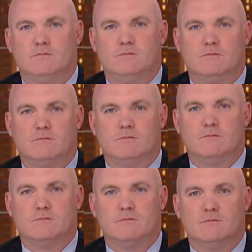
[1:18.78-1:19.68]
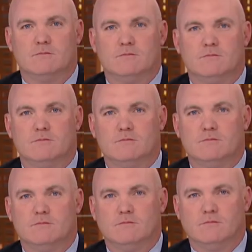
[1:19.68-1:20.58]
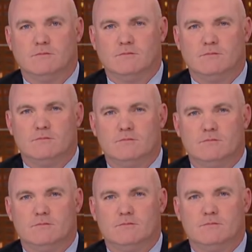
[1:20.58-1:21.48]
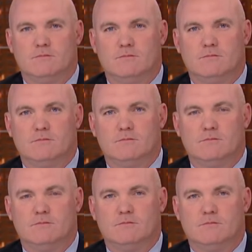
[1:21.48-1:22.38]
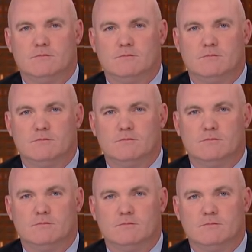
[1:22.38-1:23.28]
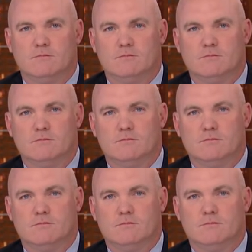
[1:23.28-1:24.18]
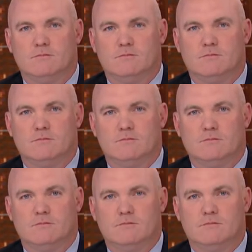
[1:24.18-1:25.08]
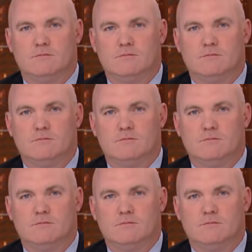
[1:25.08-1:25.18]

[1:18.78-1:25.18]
(silent)